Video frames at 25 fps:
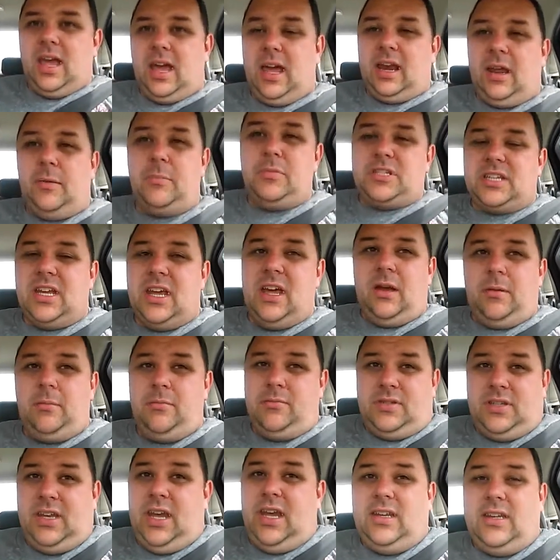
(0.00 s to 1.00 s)
And I'm
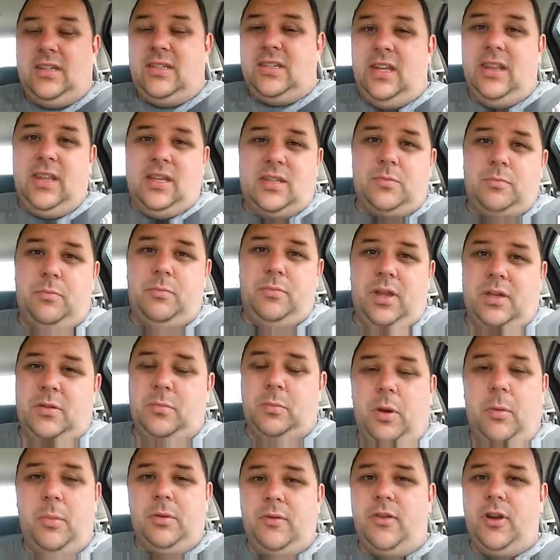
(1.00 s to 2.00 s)
sad to say
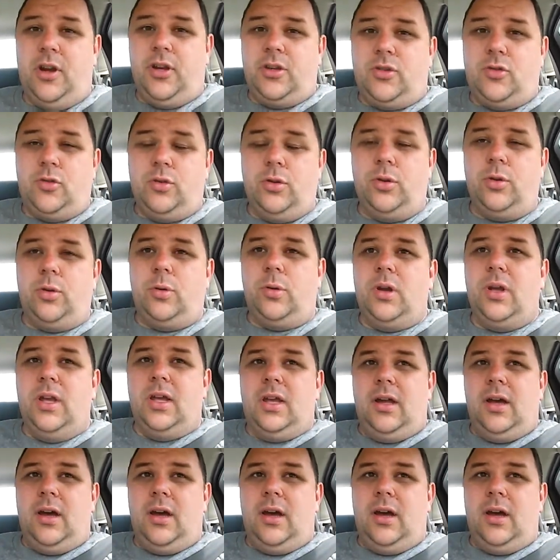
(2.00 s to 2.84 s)
that's probably very true.